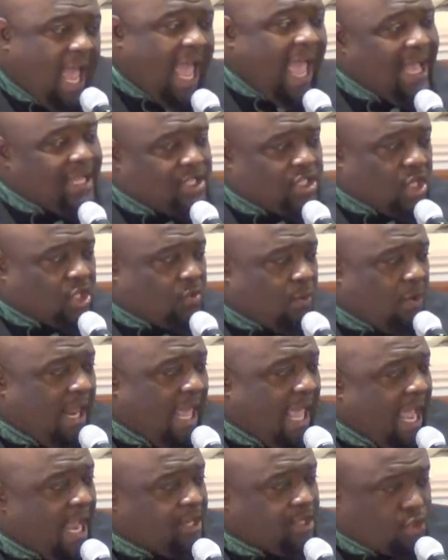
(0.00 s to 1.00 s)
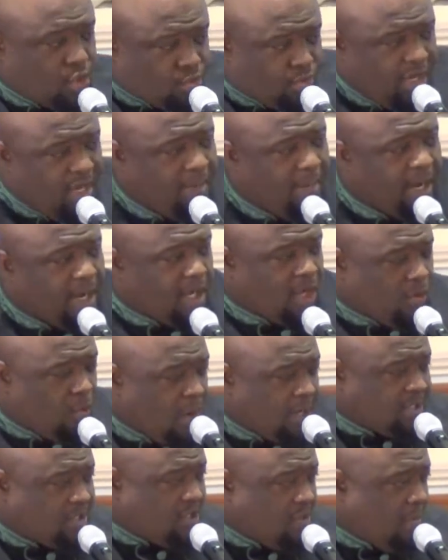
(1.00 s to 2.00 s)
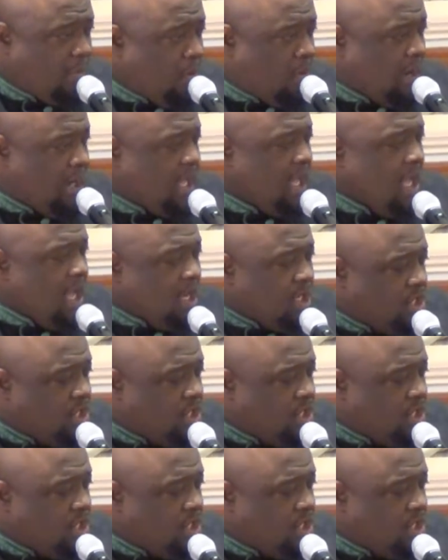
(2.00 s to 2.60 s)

I just to ask Tremont a question this morning.